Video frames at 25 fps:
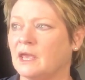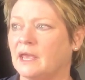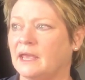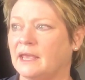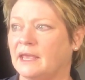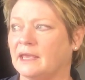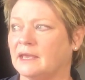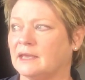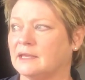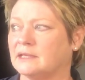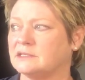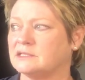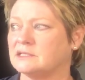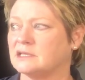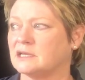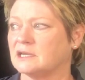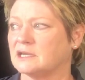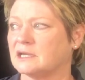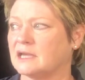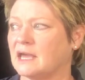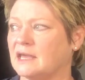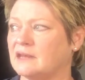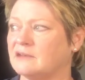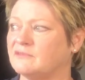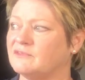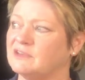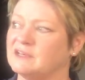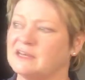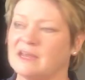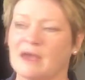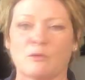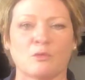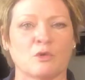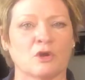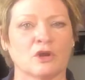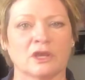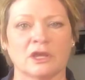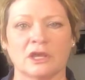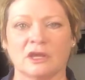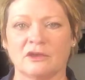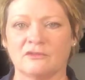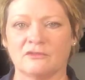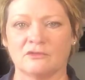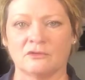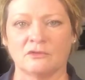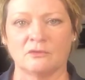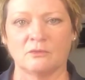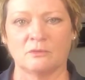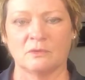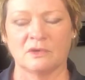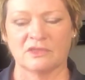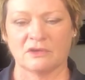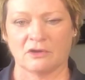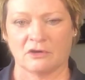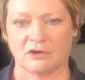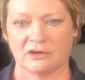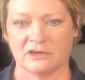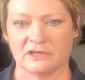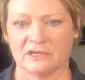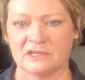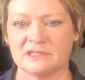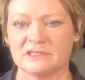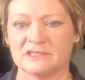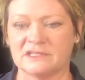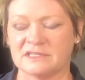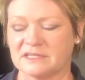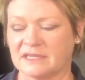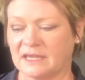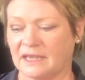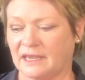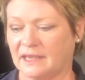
and uh, kind of a networking with artists.